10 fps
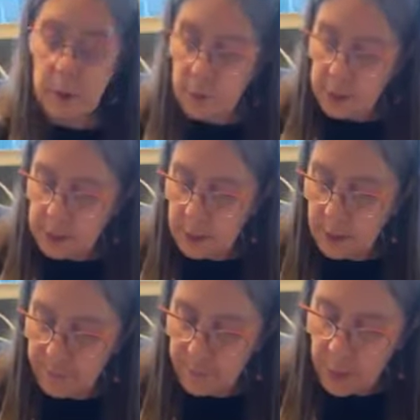to do this
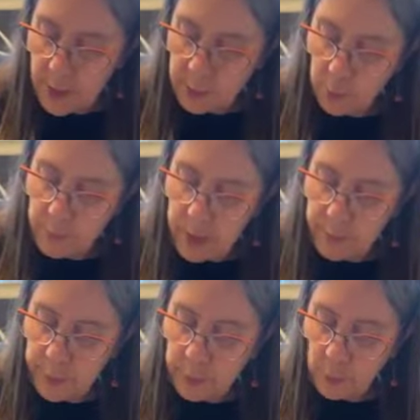in the frost. Remember,